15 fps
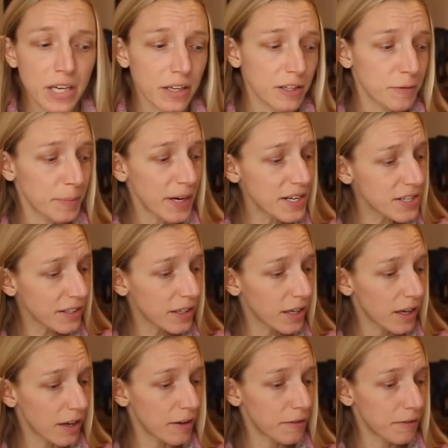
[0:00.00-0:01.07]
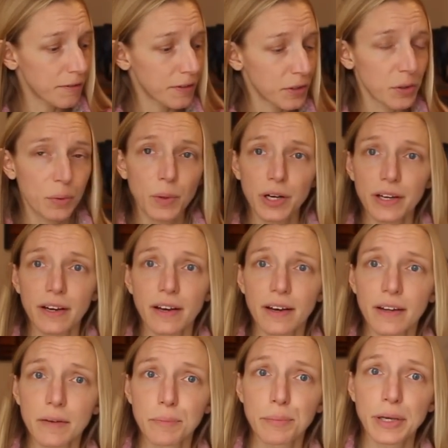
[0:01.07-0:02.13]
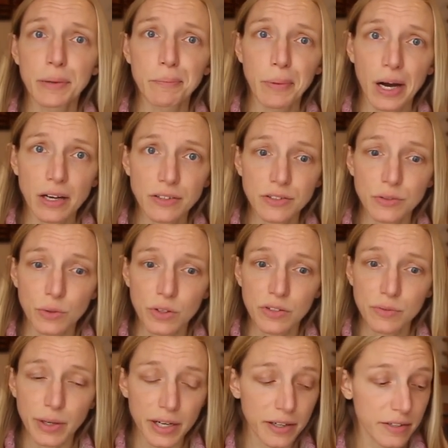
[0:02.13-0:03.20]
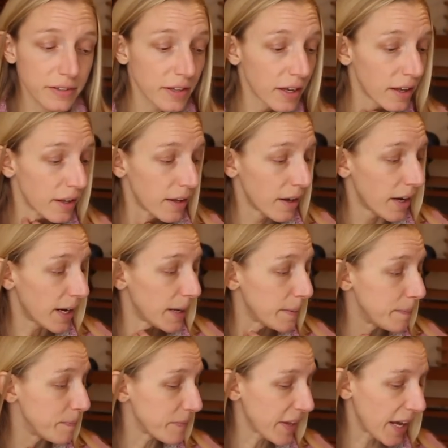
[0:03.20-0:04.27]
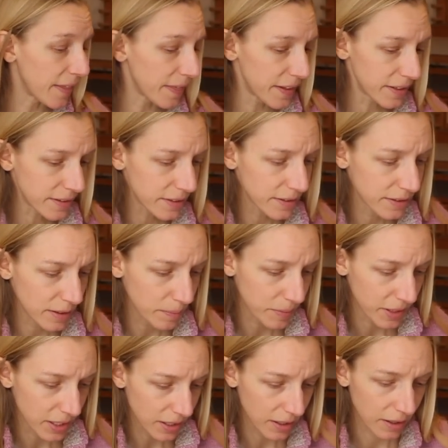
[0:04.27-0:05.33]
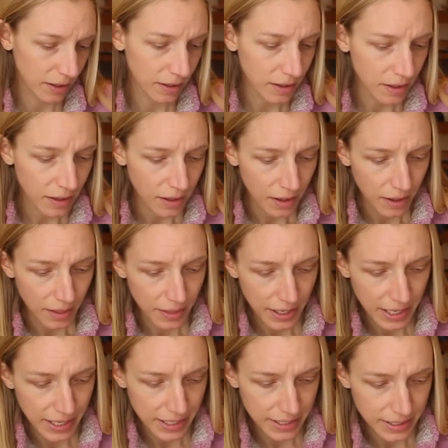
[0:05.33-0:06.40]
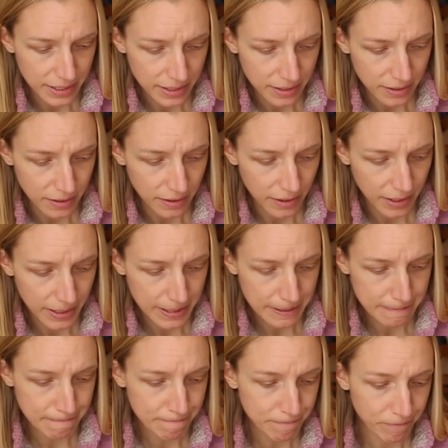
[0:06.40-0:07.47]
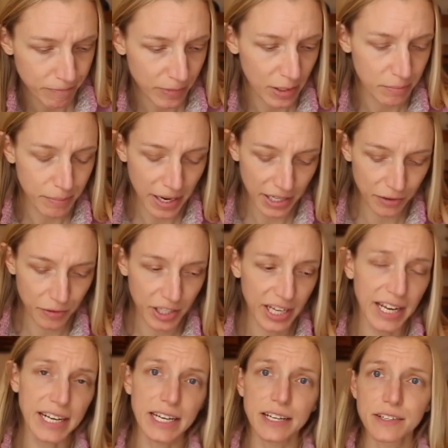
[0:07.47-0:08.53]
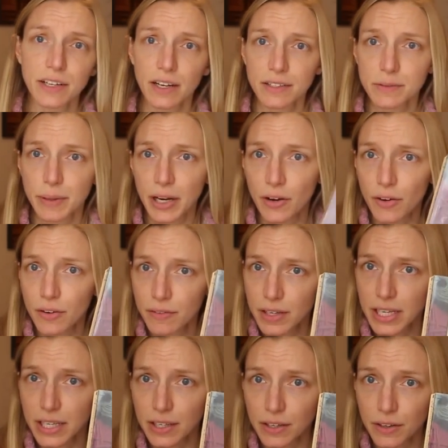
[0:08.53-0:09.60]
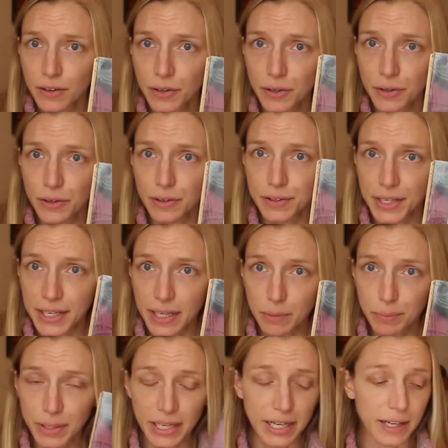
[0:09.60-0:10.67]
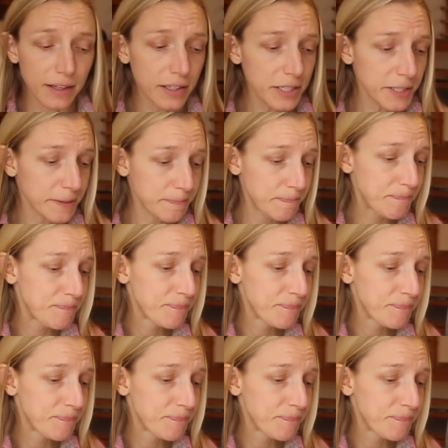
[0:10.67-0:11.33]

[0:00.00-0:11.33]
especially if you're working on big box store sweaters. Um, and this is something that um, Maggie Rigetti talks about in her Knitting in Plain English,